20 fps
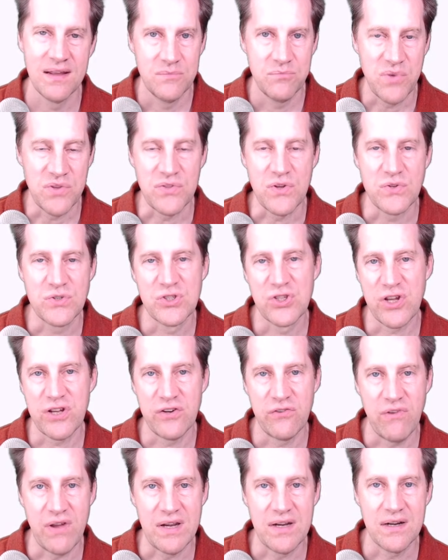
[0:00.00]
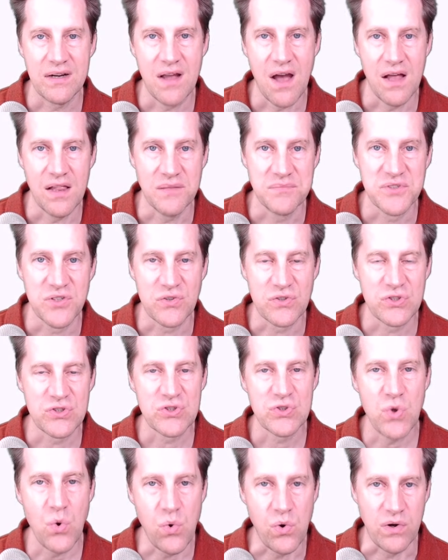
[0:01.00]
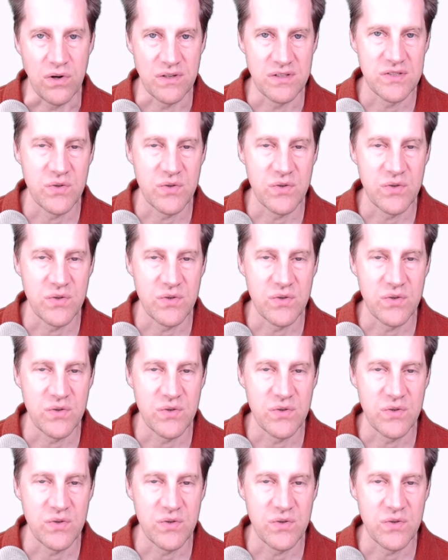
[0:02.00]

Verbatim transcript: but those generated columns are stored,